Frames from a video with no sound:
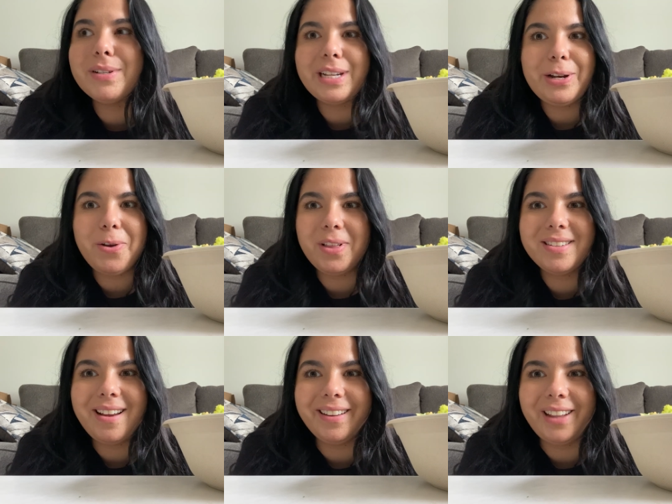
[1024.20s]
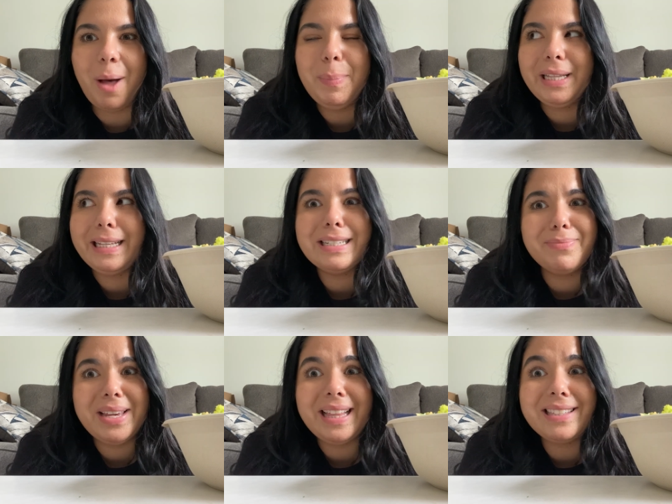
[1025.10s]
and I know that's not a lot, but like to
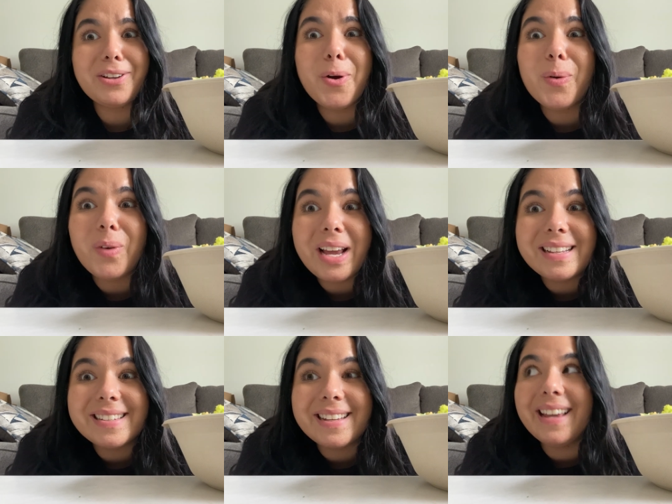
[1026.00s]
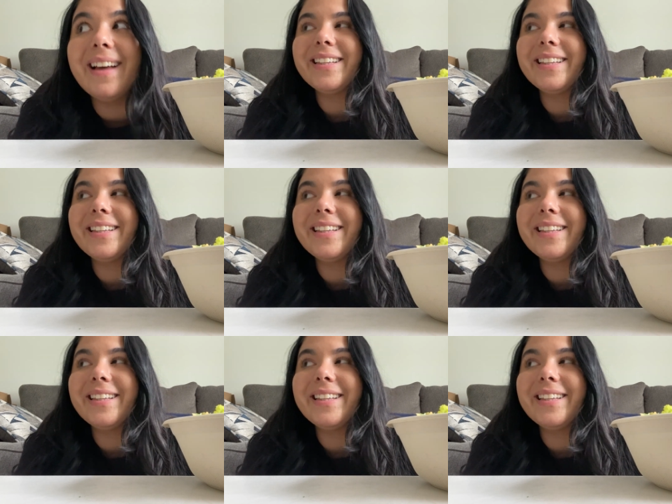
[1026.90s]
me, that's crazy.